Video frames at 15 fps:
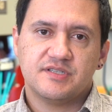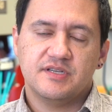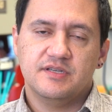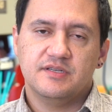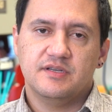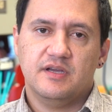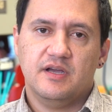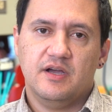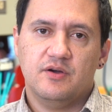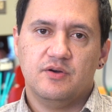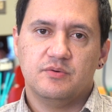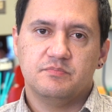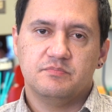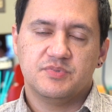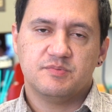in how
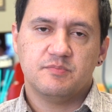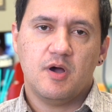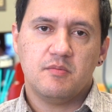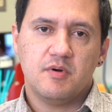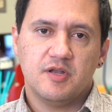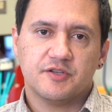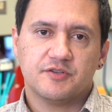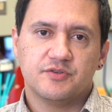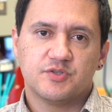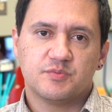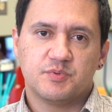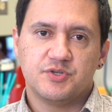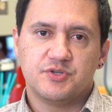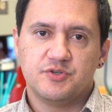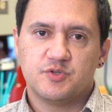small molecules
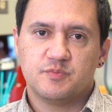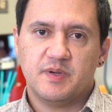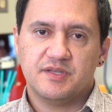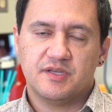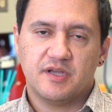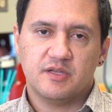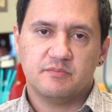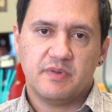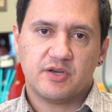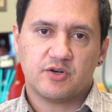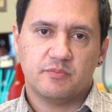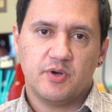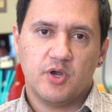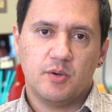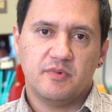produced by the gut
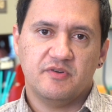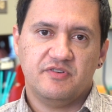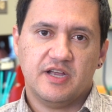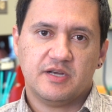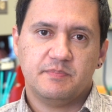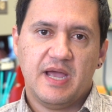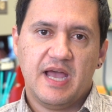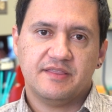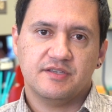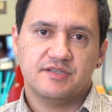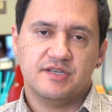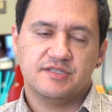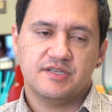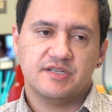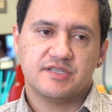microbiome affect
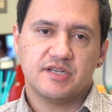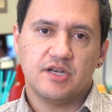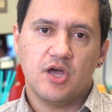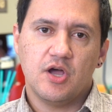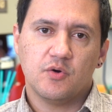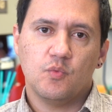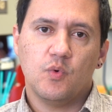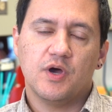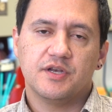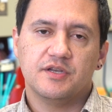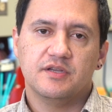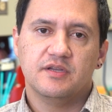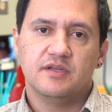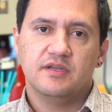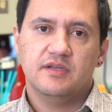pathogens, it's a long one.
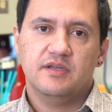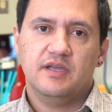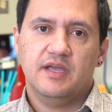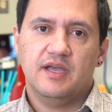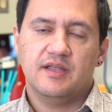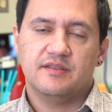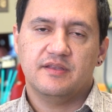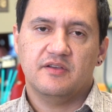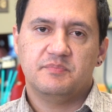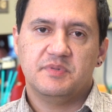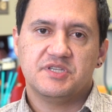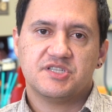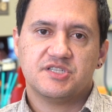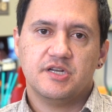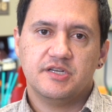And I've been
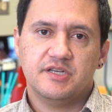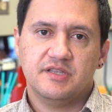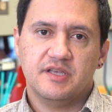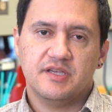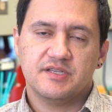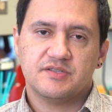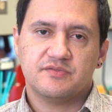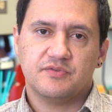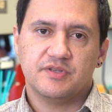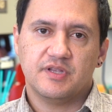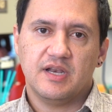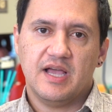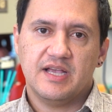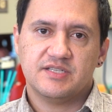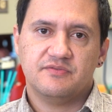studying this for the
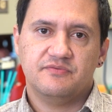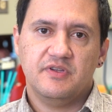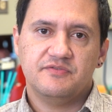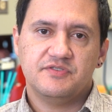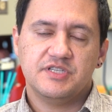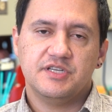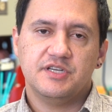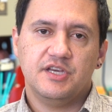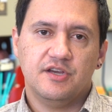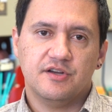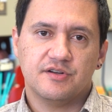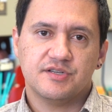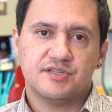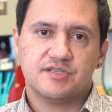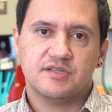last 15
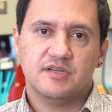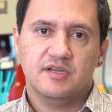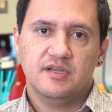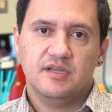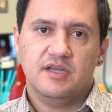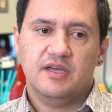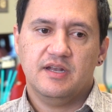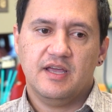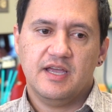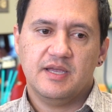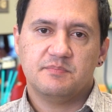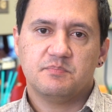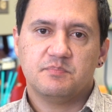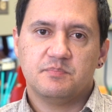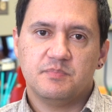years, and I
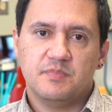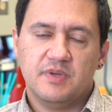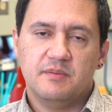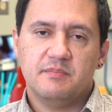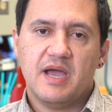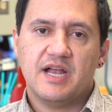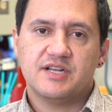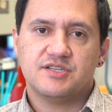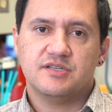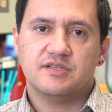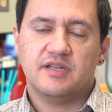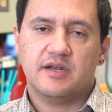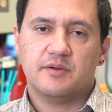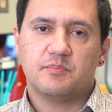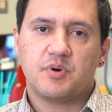imagine
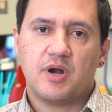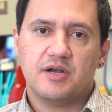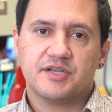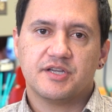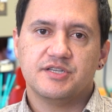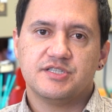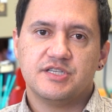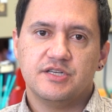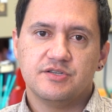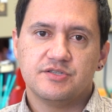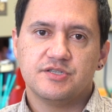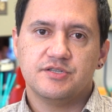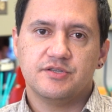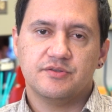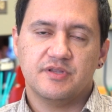that I'll probably continue to
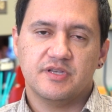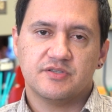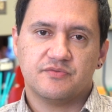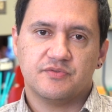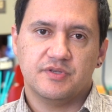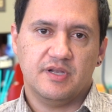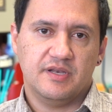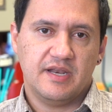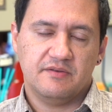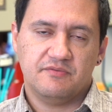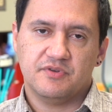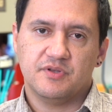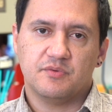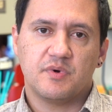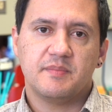do this for
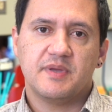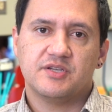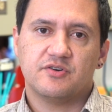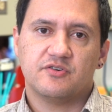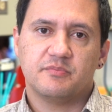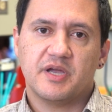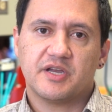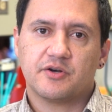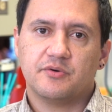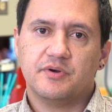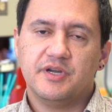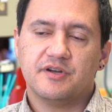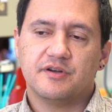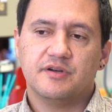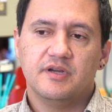the remainder of my
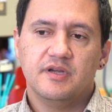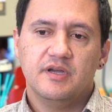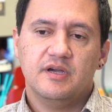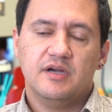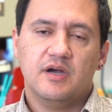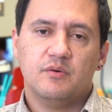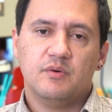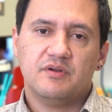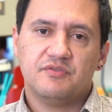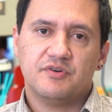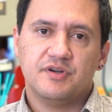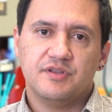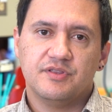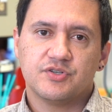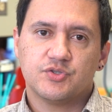career. However,
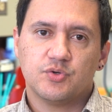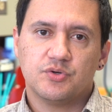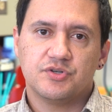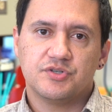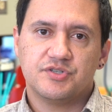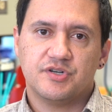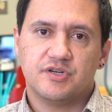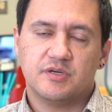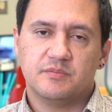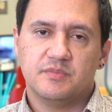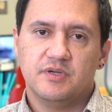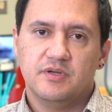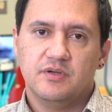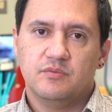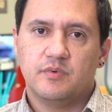in the shorter term,
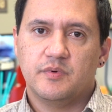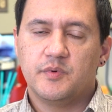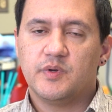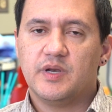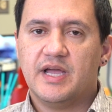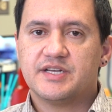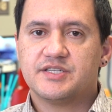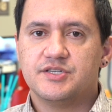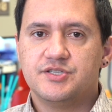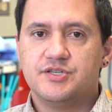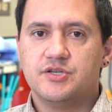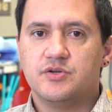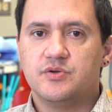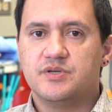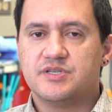what we would like to
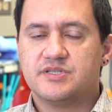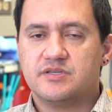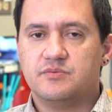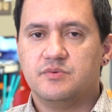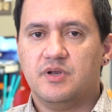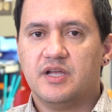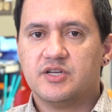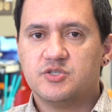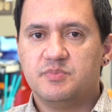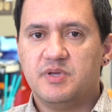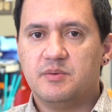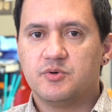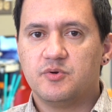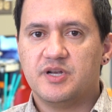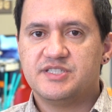do is we'd like to be
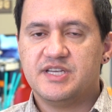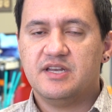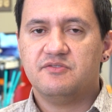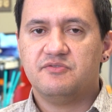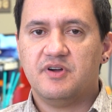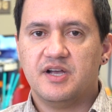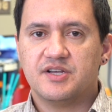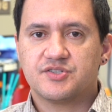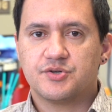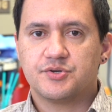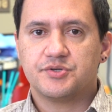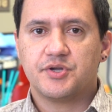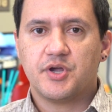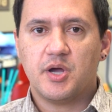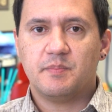able to identify
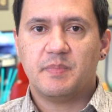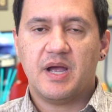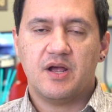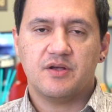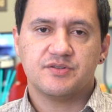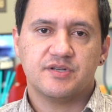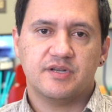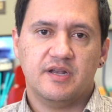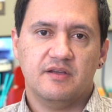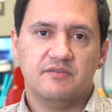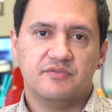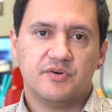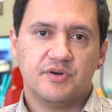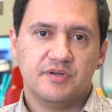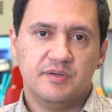certain compounds that have
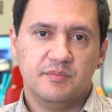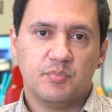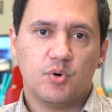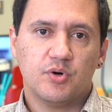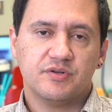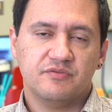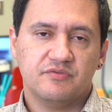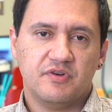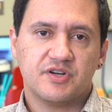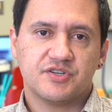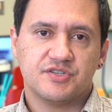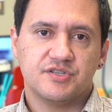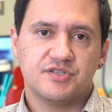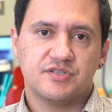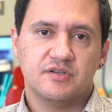very important
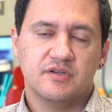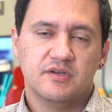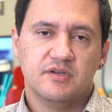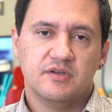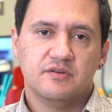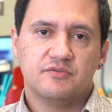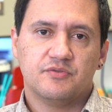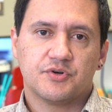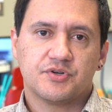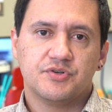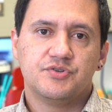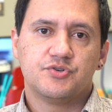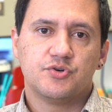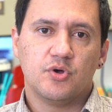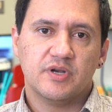functions for
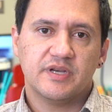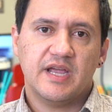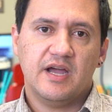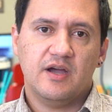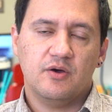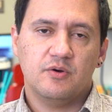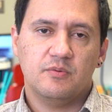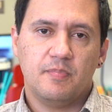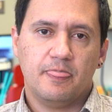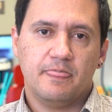controlling how